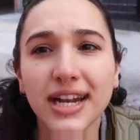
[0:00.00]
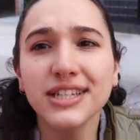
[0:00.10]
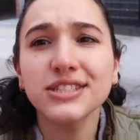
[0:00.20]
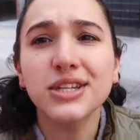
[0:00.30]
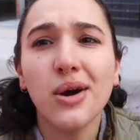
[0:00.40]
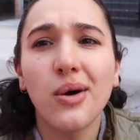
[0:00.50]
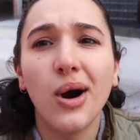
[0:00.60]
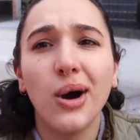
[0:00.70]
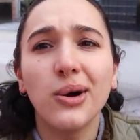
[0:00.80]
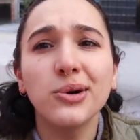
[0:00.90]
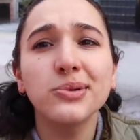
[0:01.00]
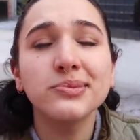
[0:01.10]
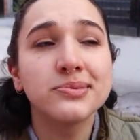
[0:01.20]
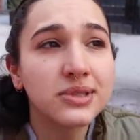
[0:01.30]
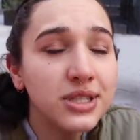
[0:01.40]
I just go
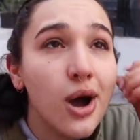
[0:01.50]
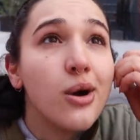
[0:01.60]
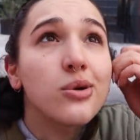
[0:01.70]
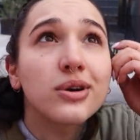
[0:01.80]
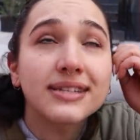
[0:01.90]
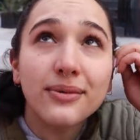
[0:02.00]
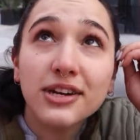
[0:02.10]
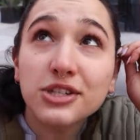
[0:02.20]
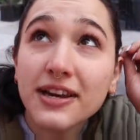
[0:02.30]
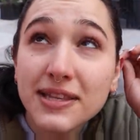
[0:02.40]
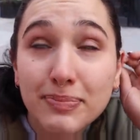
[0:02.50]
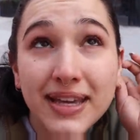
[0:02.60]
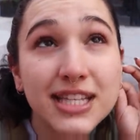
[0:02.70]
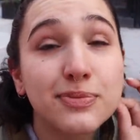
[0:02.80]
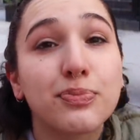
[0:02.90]
home? No, because I want to try the
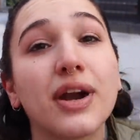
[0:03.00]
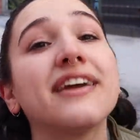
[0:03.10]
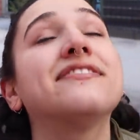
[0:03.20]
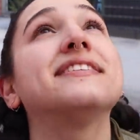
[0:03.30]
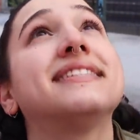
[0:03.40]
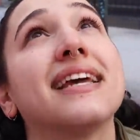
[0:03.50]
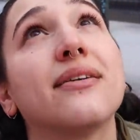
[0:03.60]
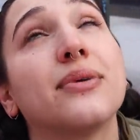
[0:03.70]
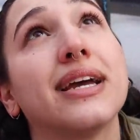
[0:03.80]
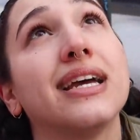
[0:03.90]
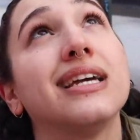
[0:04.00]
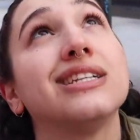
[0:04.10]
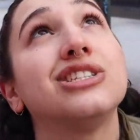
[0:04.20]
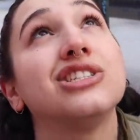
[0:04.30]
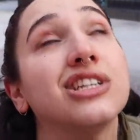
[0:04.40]
Pete's breakfast sandwich.
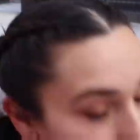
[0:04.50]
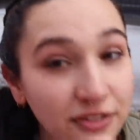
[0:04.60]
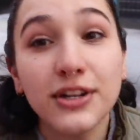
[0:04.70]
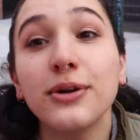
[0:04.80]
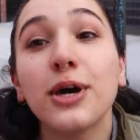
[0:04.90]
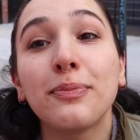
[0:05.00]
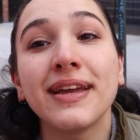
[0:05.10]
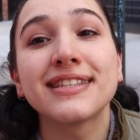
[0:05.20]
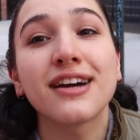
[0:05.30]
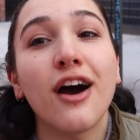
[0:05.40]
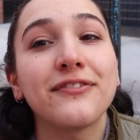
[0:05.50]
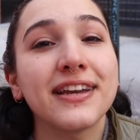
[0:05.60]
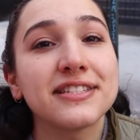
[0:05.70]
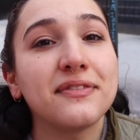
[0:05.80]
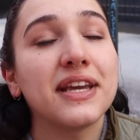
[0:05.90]
Now, if you don't know, Pete's Coffee
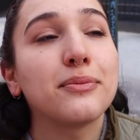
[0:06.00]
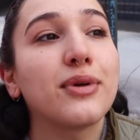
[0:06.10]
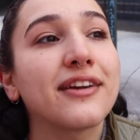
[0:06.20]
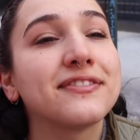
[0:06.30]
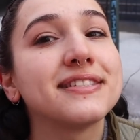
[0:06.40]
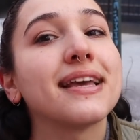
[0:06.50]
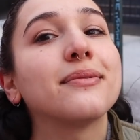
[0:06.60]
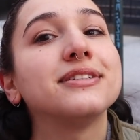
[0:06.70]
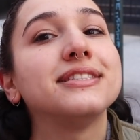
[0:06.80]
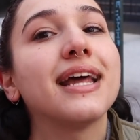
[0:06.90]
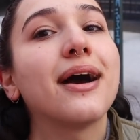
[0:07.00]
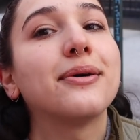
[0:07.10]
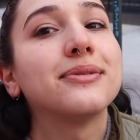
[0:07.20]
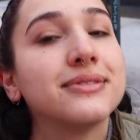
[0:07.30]
has a vegan breakfast sandwich now.